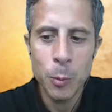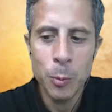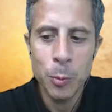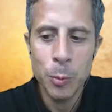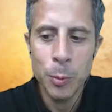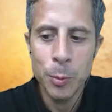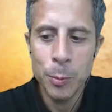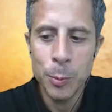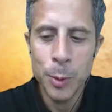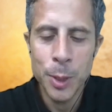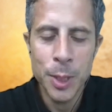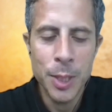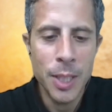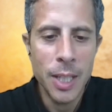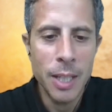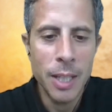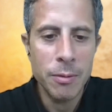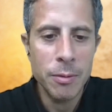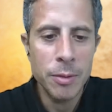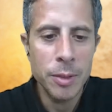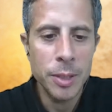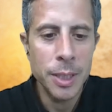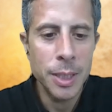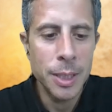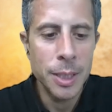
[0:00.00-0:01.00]
with
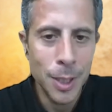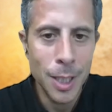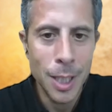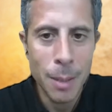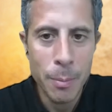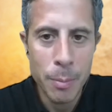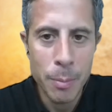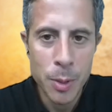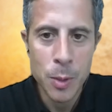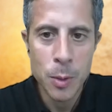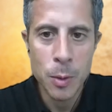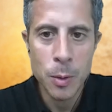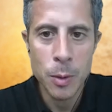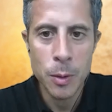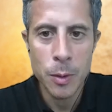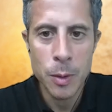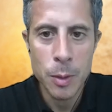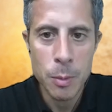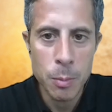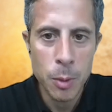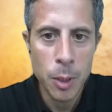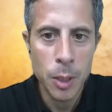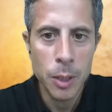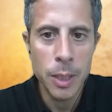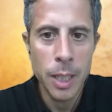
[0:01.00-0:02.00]
every episode of this
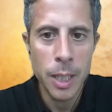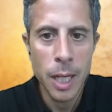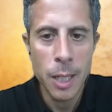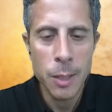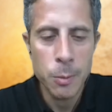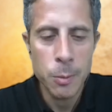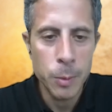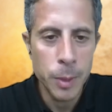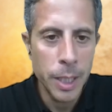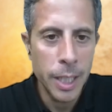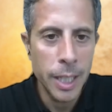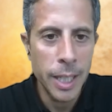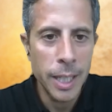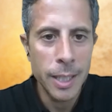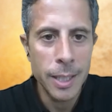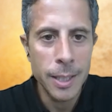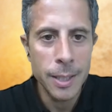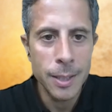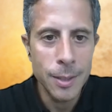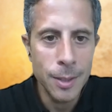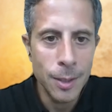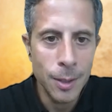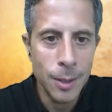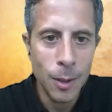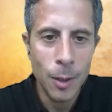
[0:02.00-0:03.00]
podcast, we
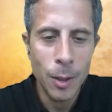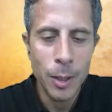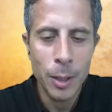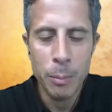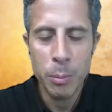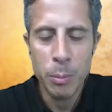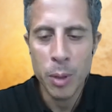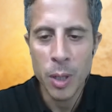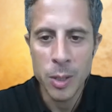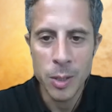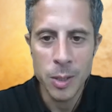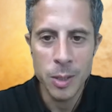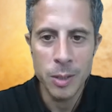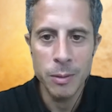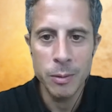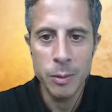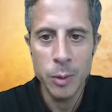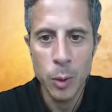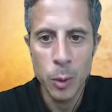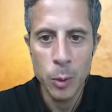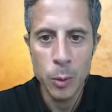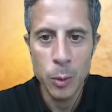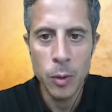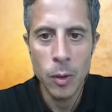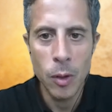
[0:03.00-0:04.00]
end on a positive
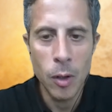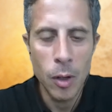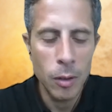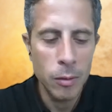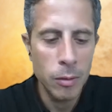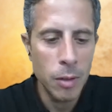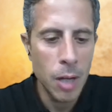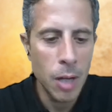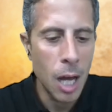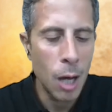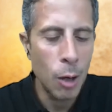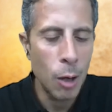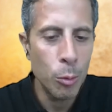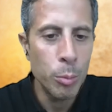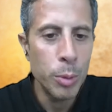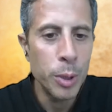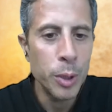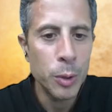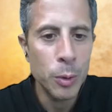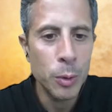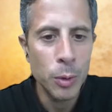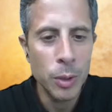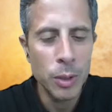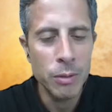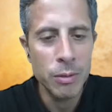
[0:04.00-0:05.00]
note of how
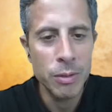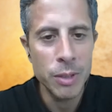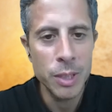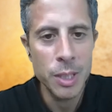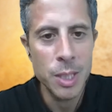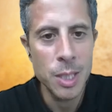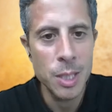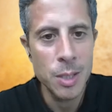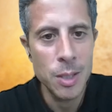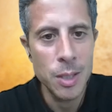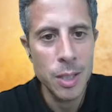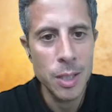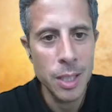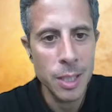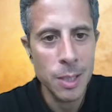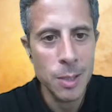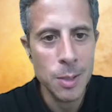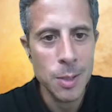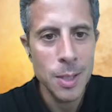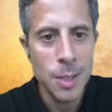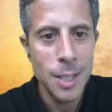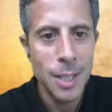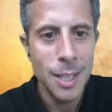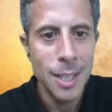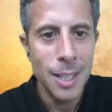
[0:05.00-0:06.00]
Bitcoin fixes things.